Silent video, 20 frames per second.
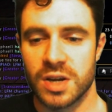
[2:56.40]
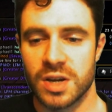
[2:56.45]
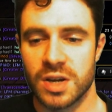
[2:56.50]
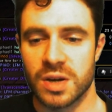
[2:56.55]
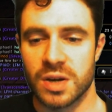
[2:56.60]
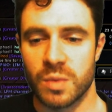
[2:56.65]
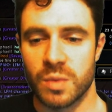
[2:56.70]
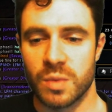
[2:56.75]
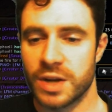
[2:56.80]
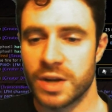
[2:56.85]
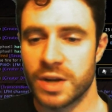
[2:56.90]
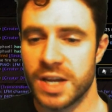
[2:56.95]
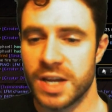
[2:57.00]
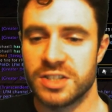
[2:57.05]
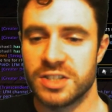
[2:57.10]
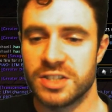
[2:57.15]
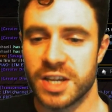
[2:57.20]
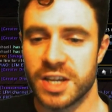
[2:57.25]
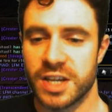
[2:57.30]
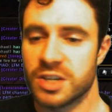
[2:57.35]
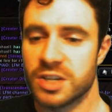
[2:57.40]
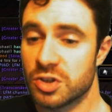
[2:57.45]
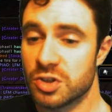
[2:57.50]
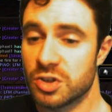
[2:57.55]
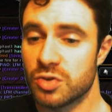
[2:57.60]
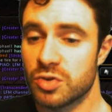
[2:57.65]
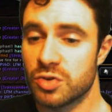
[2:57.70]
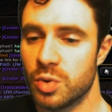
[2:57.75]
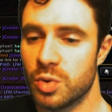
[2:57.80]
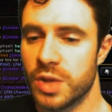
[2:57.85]
When hitting a
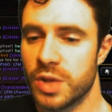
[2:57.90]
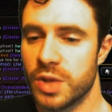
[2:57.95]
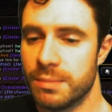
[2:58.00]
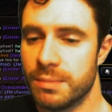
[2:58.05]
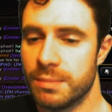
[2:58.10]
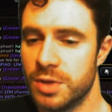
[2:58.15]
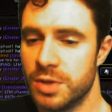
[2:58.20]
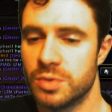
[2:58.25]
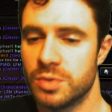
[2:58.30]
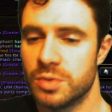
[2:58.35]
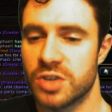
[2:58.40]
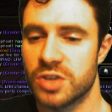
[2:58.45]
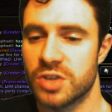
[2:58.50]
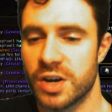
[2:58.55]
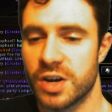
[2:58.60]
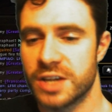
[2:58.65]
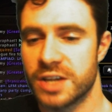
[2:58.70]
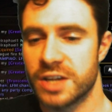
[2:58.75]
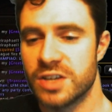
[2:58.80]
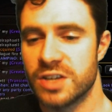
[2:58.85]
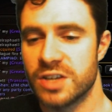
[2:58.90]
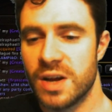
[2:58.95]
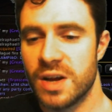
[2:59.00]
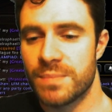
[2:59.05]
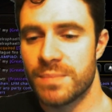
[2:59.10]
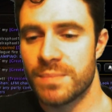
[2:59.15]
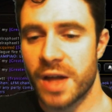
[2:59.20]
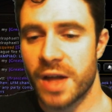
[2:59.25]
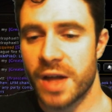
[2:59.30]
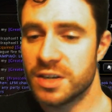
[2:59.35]
control immune target,
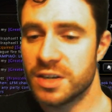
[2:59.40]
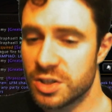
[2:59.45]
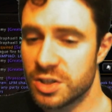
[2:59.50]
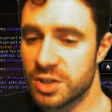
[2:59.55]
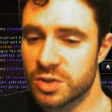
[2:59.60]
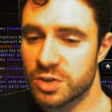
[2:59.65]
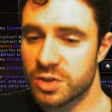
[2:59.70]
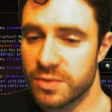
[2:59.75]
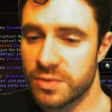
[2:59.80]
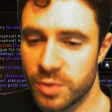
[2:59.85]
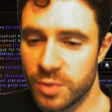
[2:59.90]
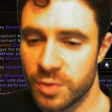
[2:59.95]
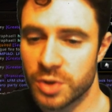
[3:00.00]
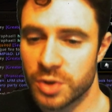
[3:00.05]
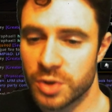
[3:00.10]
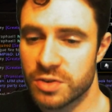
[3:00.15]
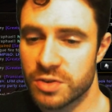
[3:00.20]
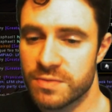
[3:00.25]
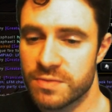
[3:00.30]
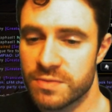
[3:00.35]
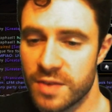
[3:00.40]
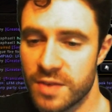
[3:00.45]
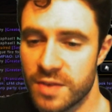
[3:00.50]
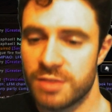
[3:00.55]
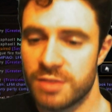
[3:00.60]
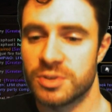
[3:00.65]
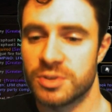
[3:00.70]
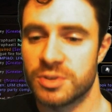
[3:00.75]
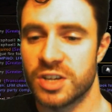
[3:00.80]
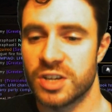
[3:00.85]
an additional
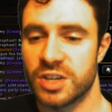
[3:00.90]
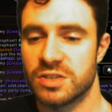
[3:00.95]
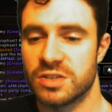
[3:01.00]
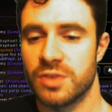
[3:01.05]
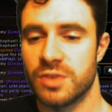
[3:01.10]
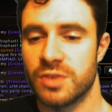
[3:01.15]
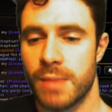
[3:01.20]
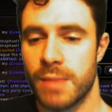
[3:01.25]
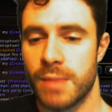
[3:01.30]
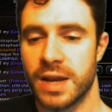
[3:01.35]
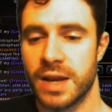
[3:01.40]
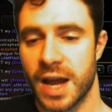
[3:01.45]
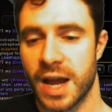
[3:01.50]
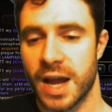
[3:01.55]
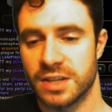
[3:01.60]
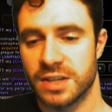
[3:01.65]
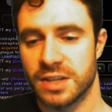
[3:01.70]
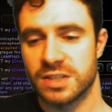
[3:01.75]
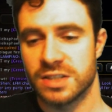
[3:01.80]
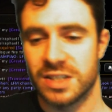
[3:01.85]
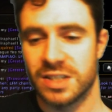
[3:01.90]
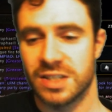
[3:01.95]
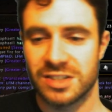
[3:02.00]
450% of your main hand is